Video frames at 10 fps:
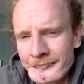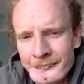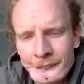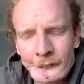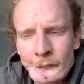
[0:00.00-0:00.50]

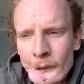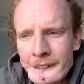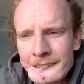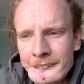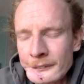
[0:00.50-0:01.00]
You're young
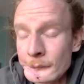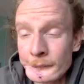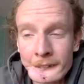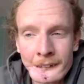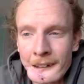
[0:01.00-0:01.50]
as
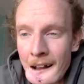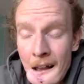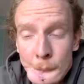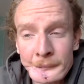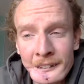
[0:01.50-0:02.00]
dude.
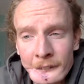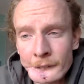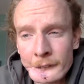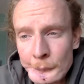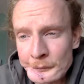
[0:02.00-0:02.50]
I would tell you
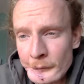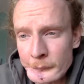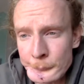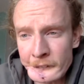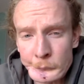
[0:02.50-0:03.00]
to go study
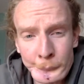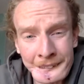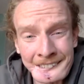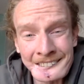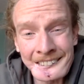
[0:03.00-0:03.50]
when you're
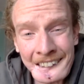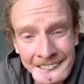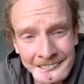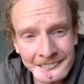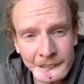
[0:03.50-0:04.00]

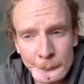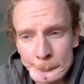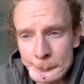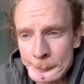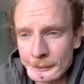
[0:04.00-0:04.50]
26.
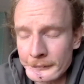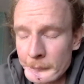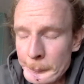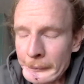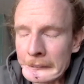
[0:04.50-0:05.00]

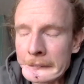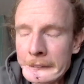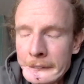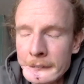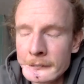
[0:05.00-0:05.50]

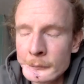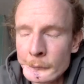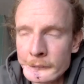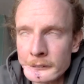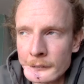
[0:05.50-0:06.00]
Please do
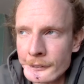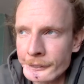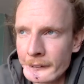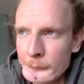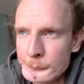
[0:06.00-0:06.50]
yourself a
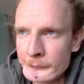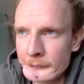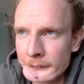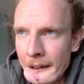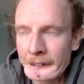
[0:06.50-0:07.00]

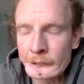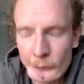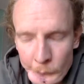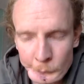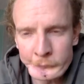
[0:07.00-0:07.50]
favor and
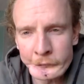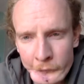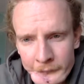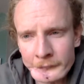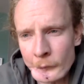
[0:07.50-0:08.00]
go
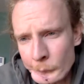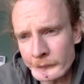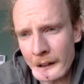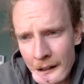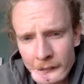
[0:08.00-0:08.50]
study. Go to
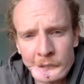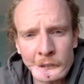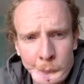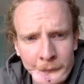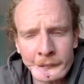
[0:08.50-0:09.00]
college at
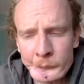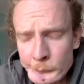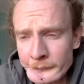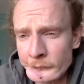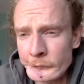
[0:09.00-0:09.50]

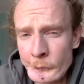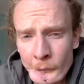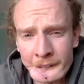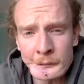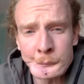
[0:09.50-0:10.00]
23. You're
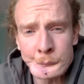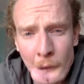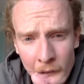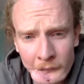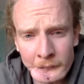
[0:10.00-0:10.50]
young as
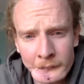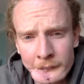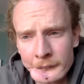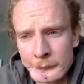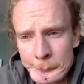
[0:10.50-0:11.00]
fuck.
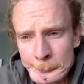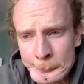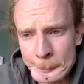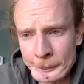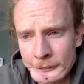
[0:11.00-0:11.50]

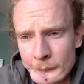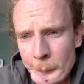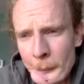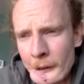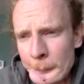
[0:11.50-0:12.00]

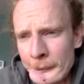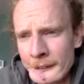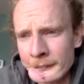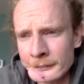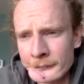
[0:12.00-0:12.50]
Come on,
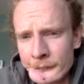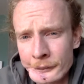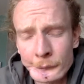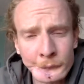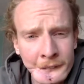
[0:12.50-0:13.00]
man.
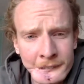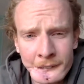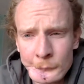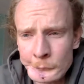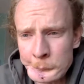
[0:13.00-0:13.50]
30 is the
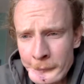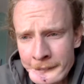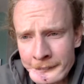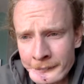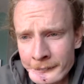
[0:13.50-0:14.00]
new
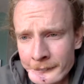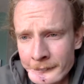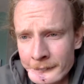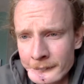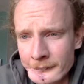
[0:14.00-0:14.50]
20.
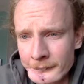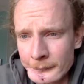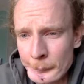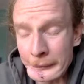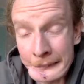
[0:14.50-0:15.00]

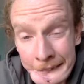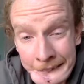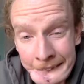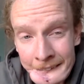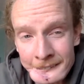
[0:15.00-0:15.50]

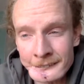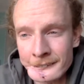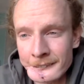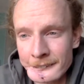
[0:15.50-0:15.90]
Please.